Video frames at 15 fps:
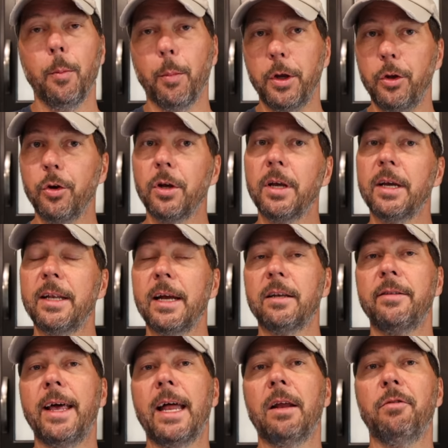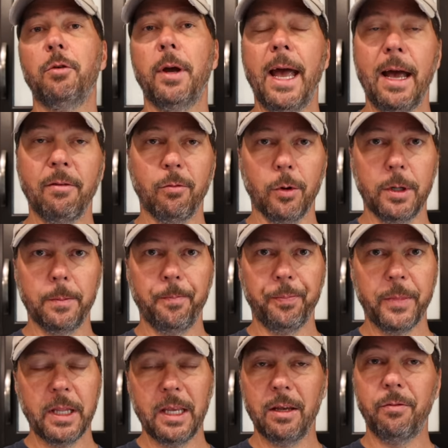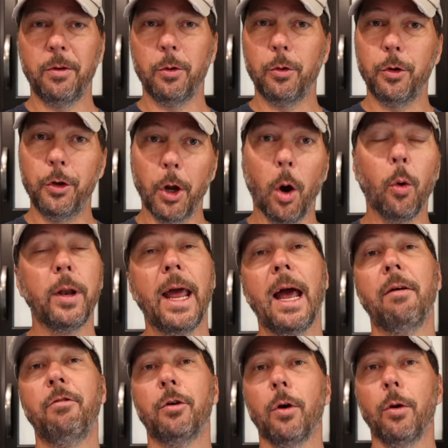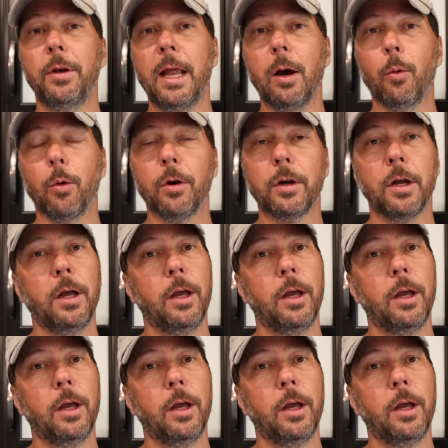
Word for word: But you can connect to that if you have one. If you don't have your own network,